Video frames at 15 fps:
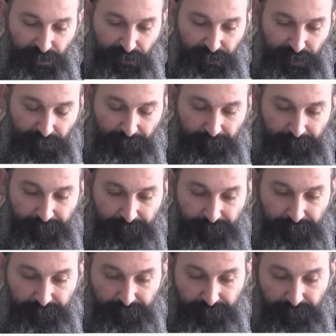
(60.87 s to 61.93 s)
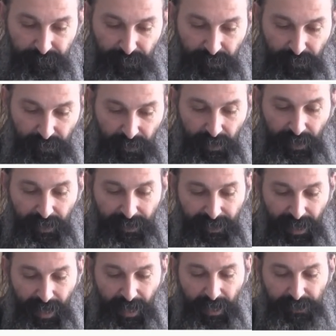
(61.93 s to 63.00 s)
heal them,
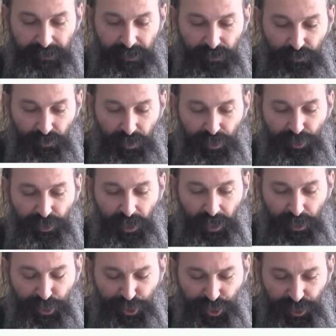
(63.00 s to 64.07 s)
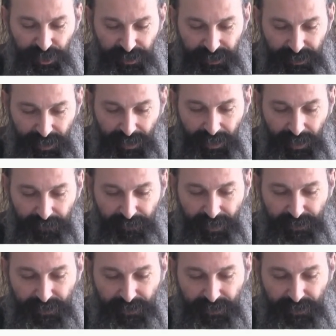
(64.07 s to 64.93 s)
kach yadua shashchina,